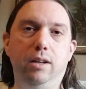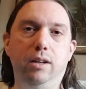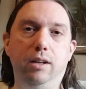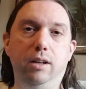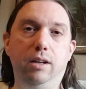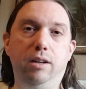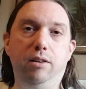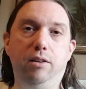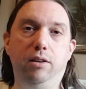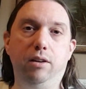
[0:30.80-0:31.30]

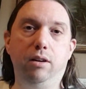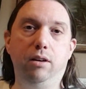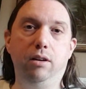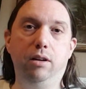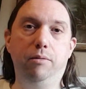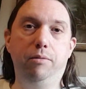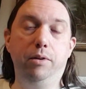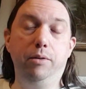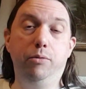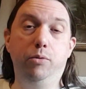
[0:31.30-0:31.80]
This is a
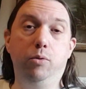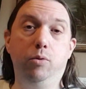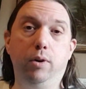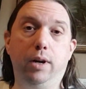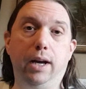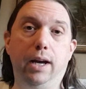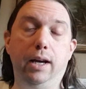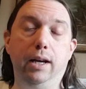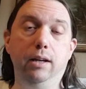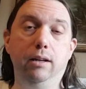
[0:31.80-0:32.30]
lovely
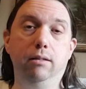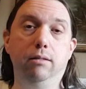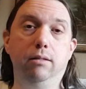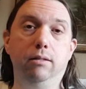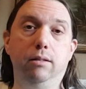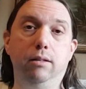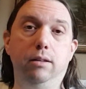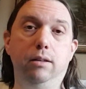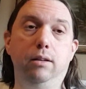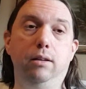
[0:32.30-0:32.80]
4K,
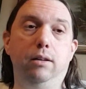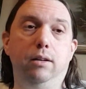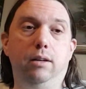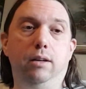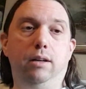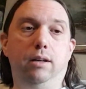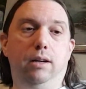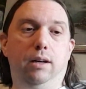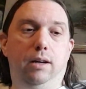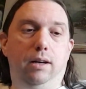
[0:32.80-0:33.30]

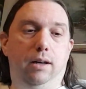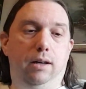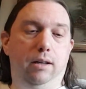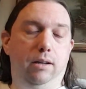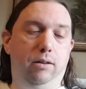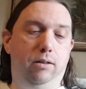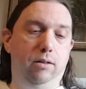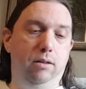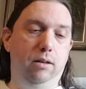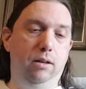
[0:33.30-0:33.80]

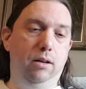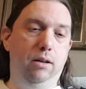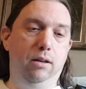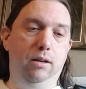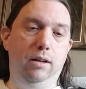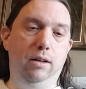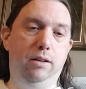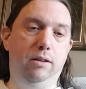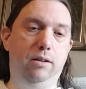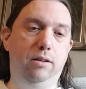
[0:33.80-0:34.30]
and
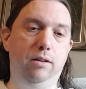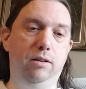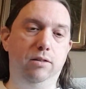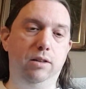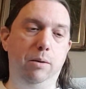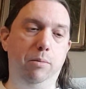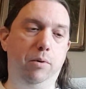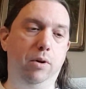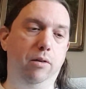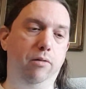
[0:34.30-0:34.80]
this
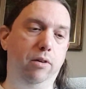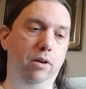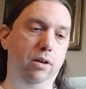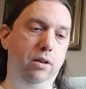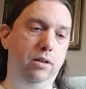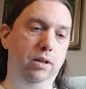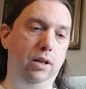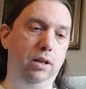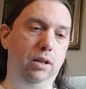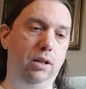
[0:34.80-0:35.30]
slipcover
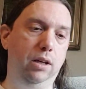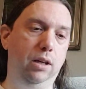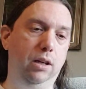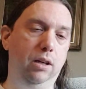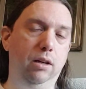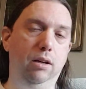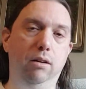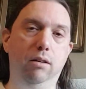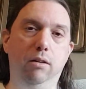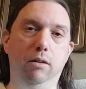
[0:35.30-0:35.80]
is actually
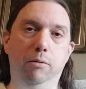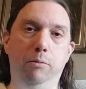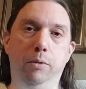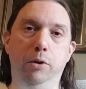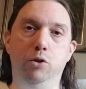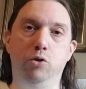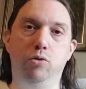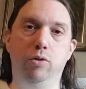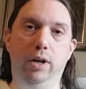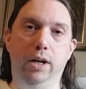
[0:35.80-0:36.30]
a
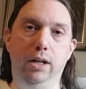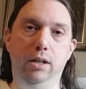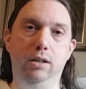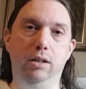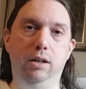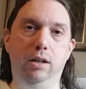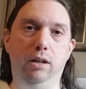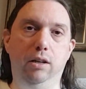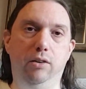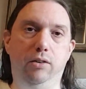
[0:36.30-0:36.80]
bit
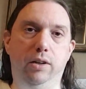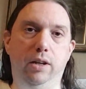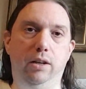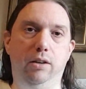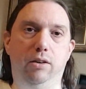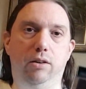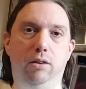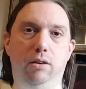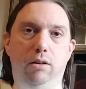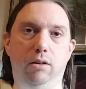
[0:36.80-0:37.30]
strange in the
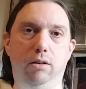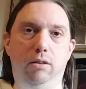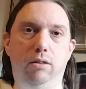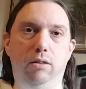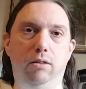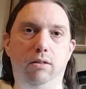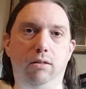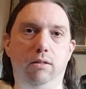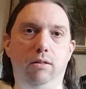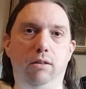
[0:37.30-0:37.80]
sense that
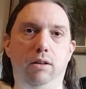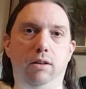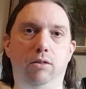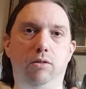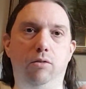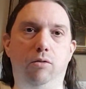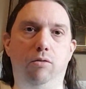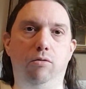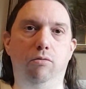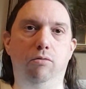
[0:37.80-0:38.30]
it's
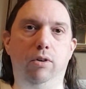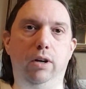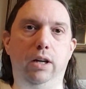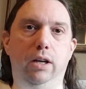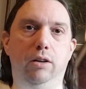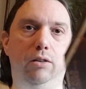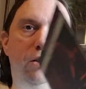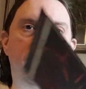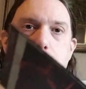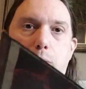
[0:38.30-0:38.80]
not
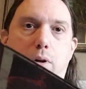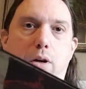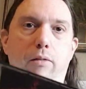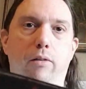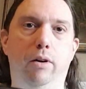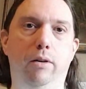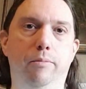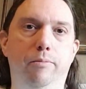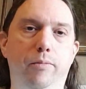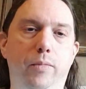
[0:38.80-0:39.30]
really a slipcover.